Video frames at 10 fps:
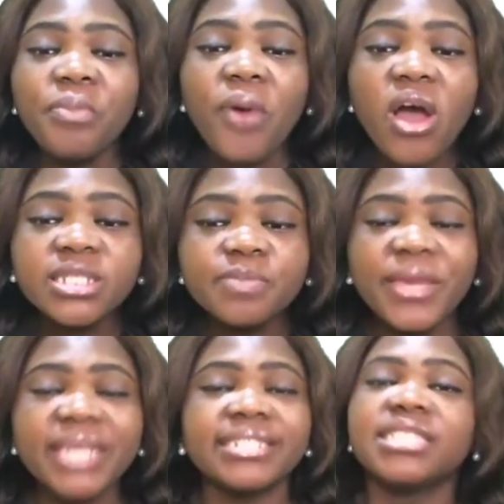pore
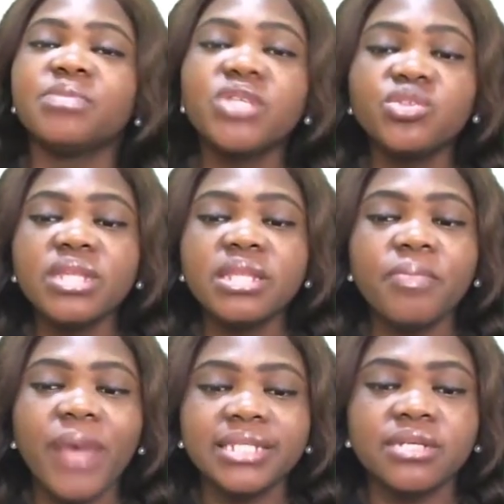spaces between the
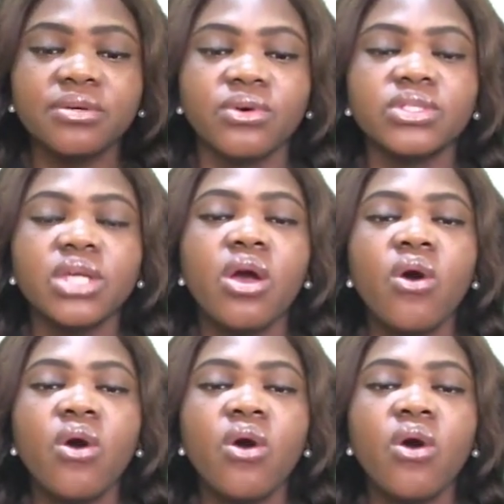particles.